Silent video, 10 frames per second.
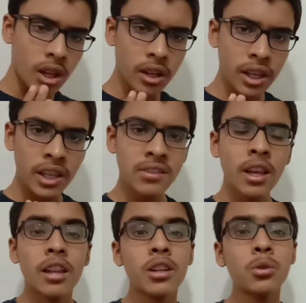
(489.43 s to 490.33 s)
is
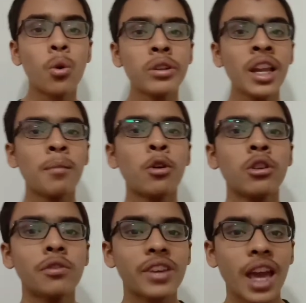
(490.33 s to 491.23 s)
the total amount
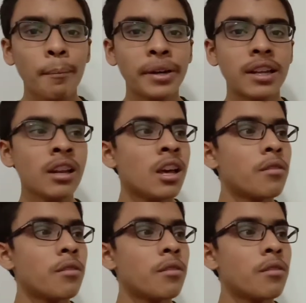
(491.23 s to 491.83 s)
of capital